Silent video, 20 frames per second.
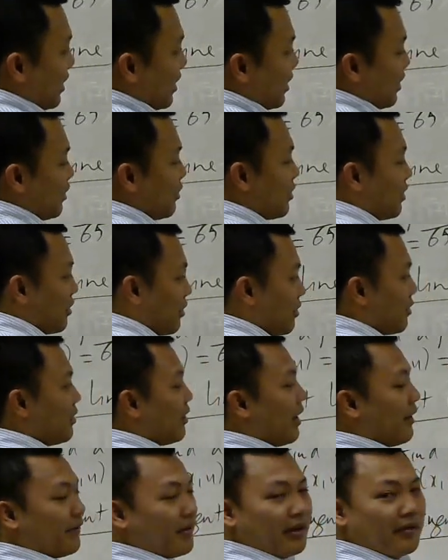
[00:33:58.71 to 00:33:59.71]
You
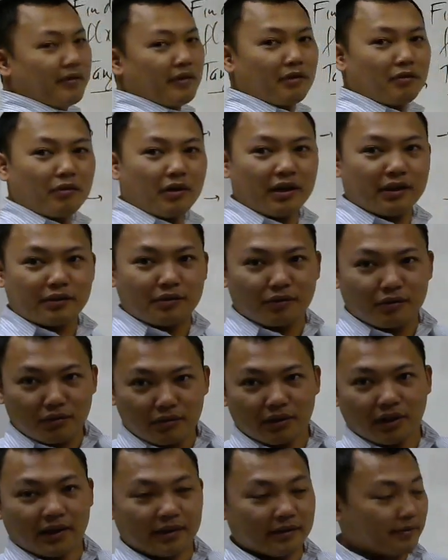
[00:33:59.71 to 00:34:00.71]
have different way to do
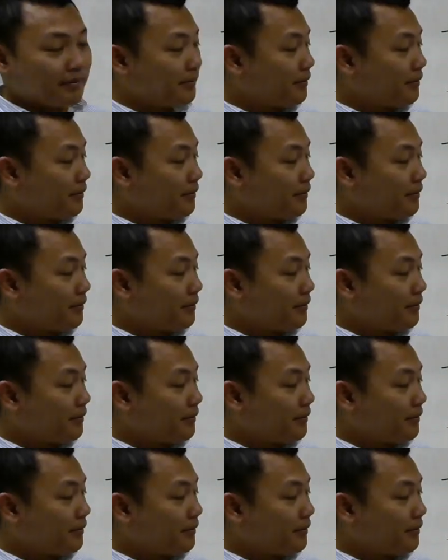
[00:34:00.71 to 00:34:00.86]
that.